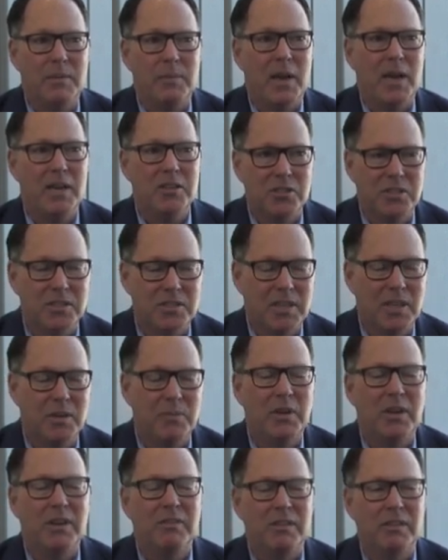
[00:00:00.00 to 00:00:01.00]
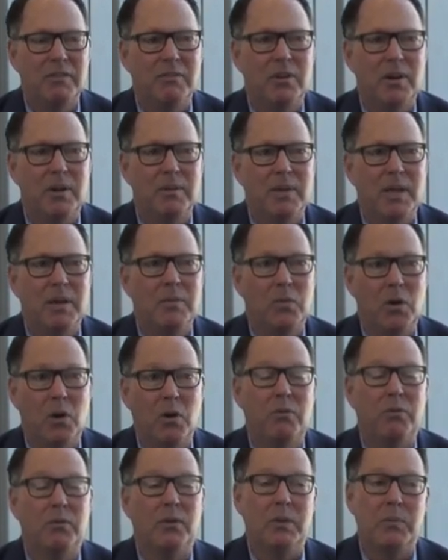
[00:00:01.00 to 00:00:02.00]
patients could benefit from, that
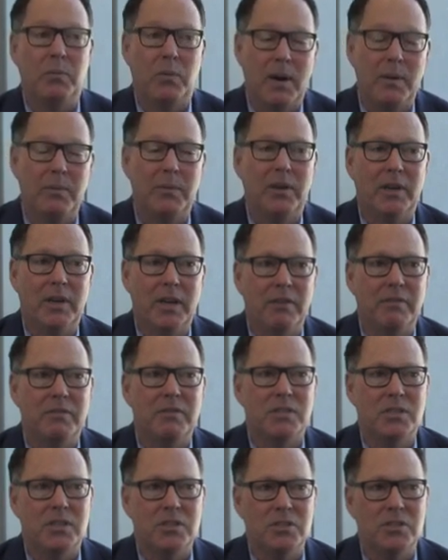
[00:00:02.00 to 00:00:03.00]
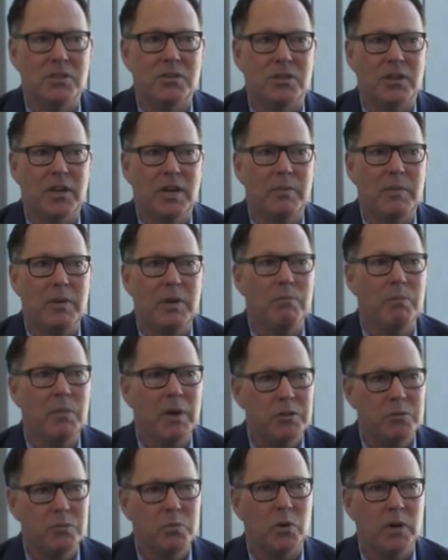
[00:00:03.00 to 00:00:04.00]
hopefully primary care physicians are going to be
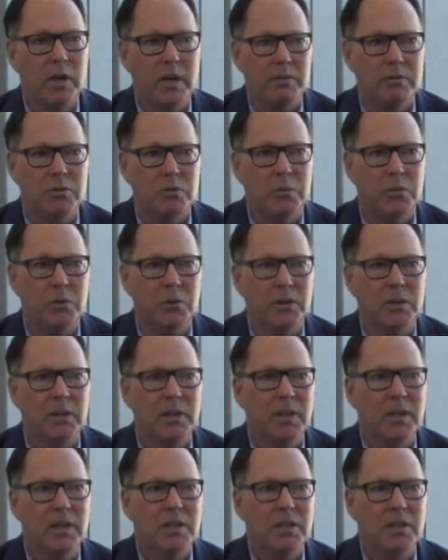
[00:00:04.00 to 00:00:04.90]
much more comfortable